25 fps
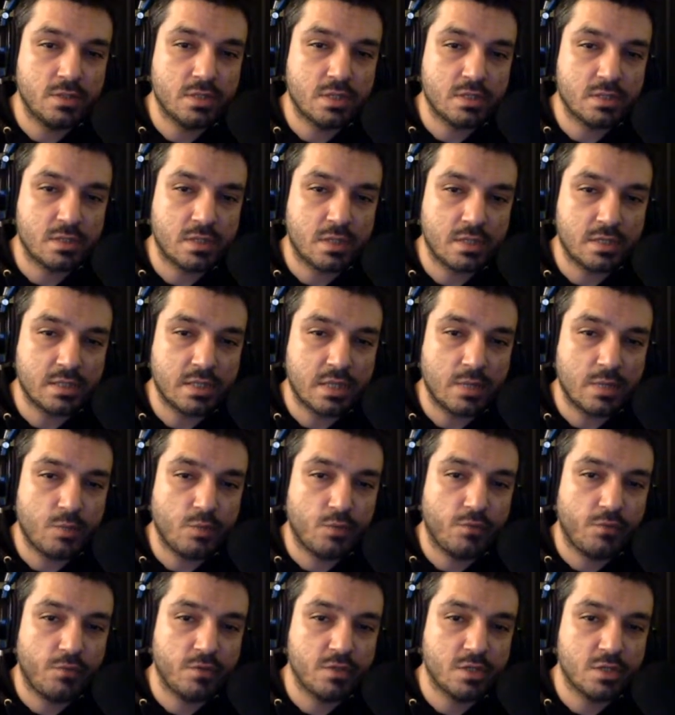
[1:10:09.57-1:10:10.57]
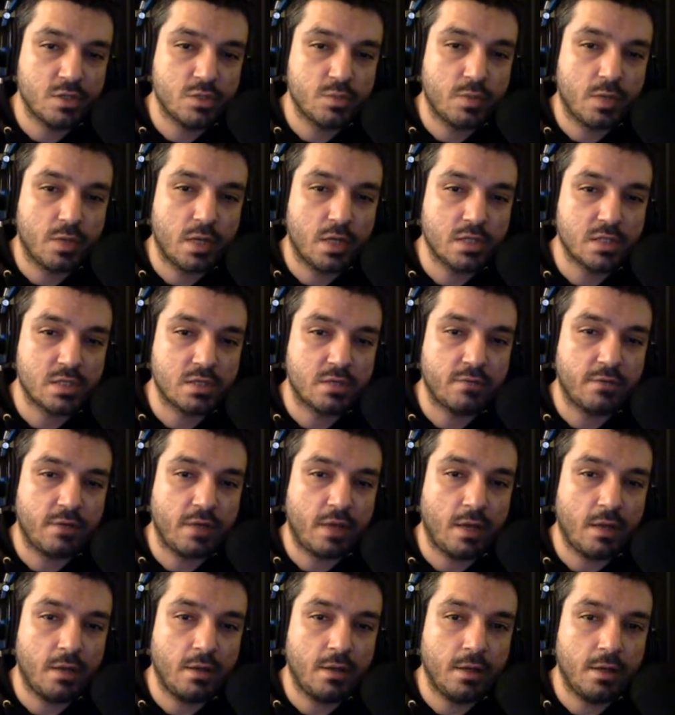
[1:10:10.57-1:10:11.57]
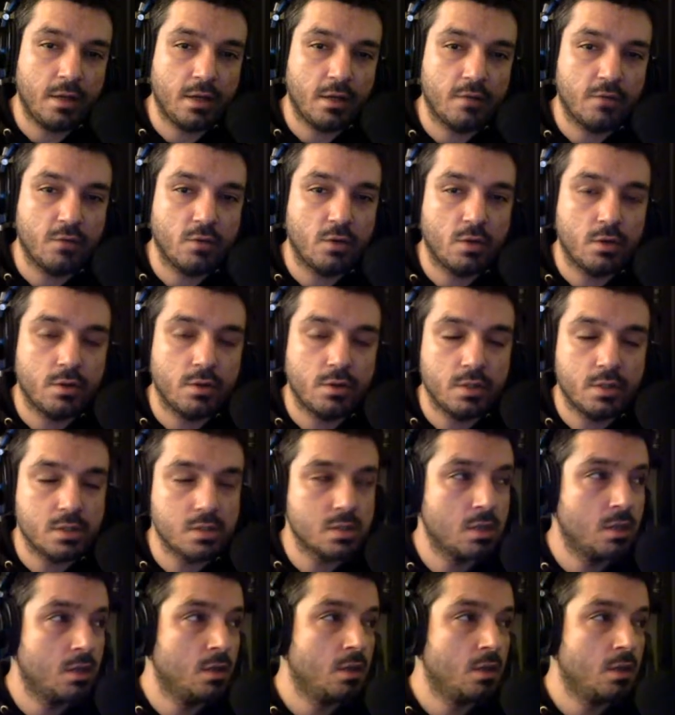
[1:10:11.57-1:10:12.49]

as an example for such positive and negative qualities."